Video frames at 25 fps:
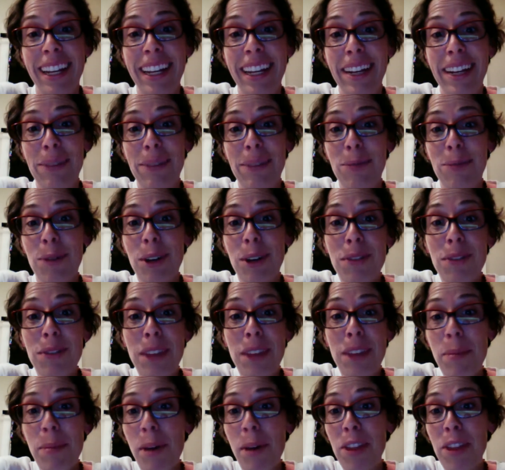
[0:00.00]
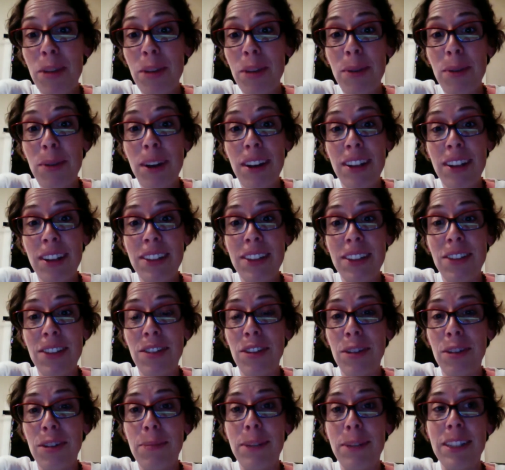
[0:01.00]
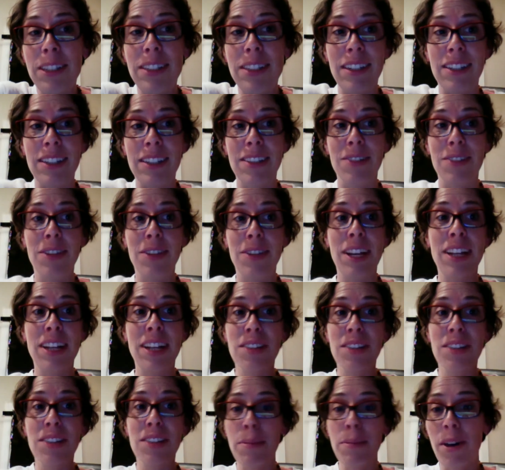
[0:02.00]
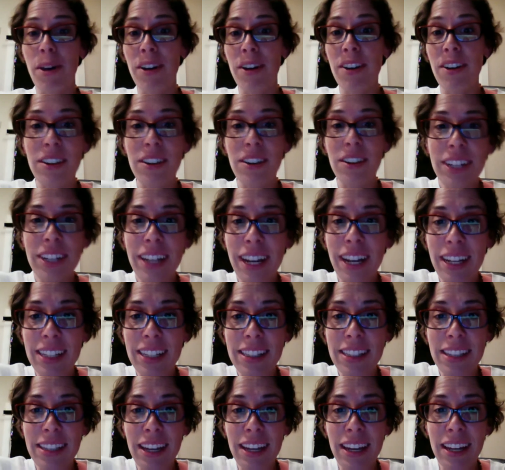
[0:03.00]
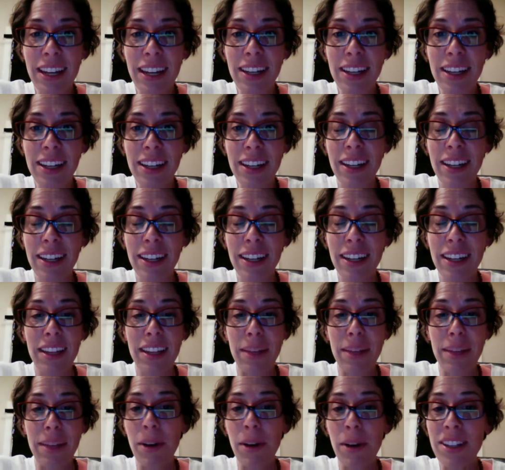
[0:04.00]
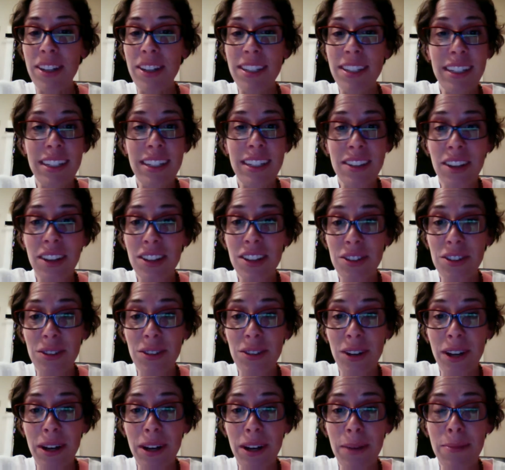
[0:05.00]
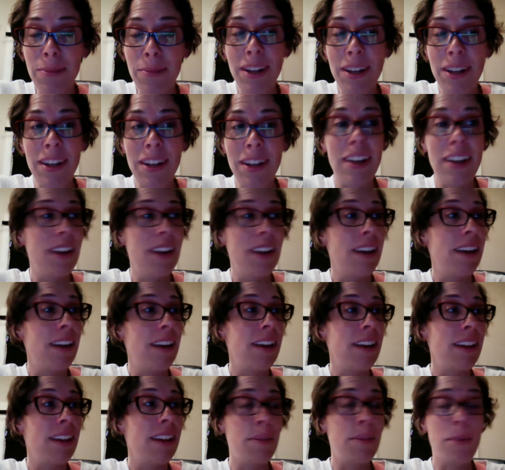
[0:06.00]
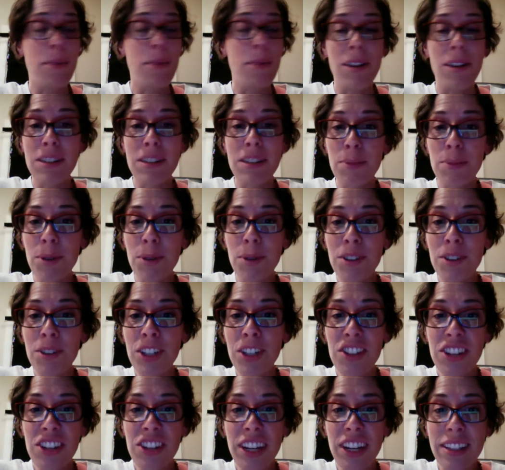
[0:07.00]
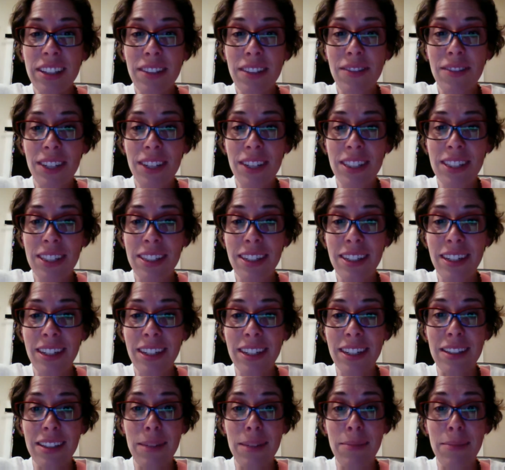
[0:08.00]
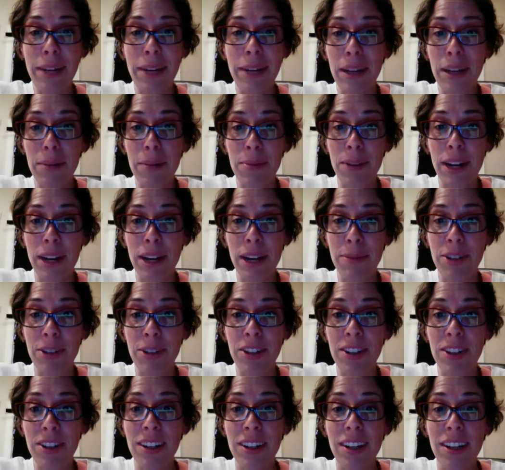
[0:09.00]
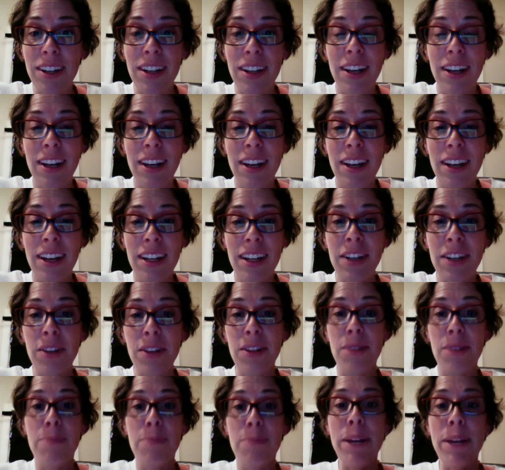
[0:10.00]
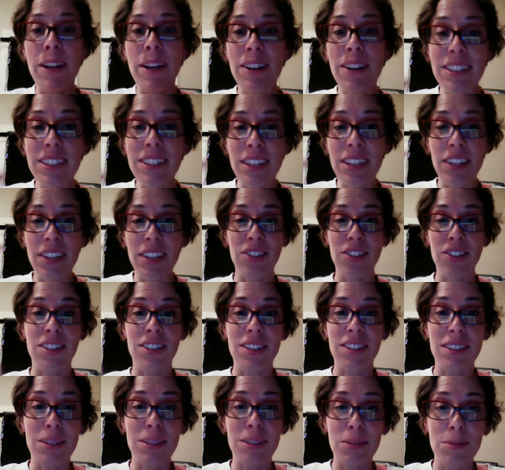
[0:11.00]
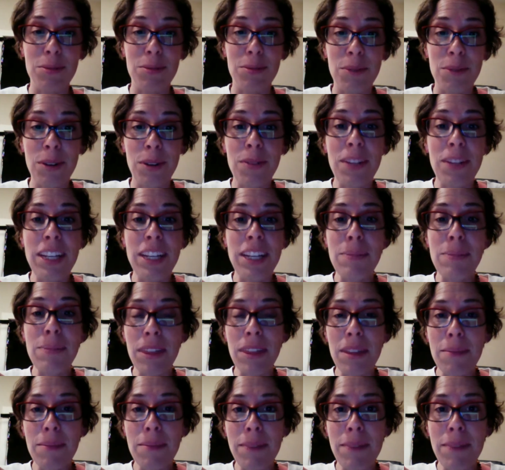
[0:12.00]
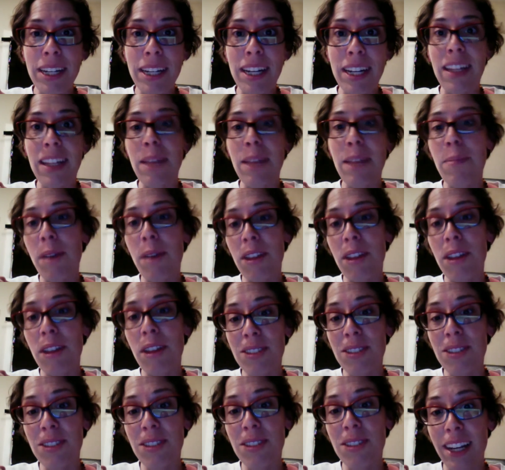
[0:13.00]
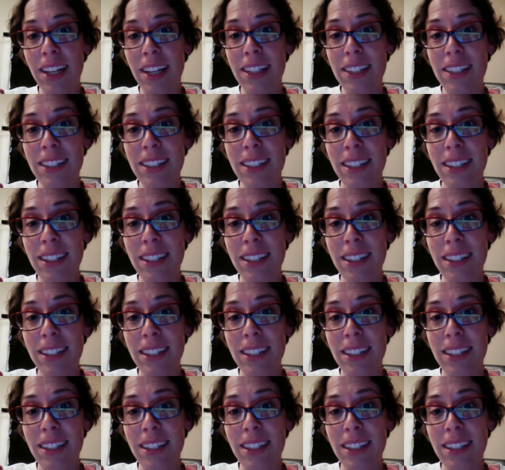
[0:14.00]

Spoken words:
What if they bought their products to do their business? Okay, so they bought an RE9 set, they bought a sea salt scrub, they bought some protein shakes and fizz sticks and a makeup primer. You know, the bare essentials. What if they spent the money and they bought those things?